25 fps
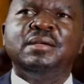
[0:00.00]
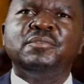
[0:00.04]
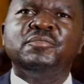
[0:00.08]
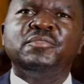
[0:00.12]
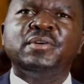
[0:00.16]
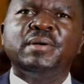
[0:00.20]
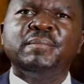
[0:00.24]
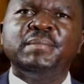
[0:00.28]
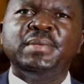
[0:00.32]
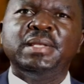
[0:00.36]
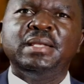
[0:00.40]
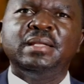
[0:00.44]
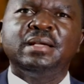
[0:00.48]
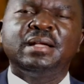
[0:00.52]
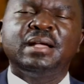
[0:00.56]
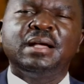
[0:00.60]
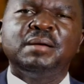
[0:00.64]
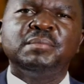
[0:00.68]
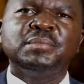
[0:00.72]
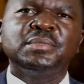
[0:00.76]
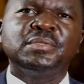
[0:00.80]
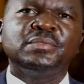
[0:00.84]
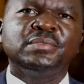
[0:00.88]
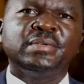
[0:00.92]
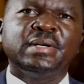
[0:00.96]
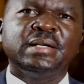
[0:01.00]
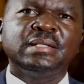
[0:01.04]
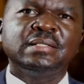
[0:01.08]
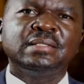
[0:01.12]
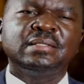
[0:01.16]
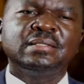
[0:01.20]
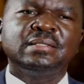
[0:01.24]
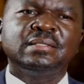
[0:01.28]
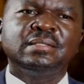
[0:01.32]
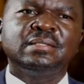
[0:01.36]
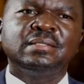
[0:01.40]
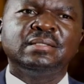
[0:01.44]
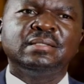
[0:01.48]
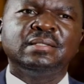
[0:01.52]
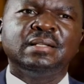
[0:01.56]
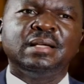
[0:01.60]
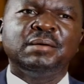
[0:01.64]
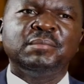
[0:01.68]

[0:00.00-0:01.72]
Family comes first.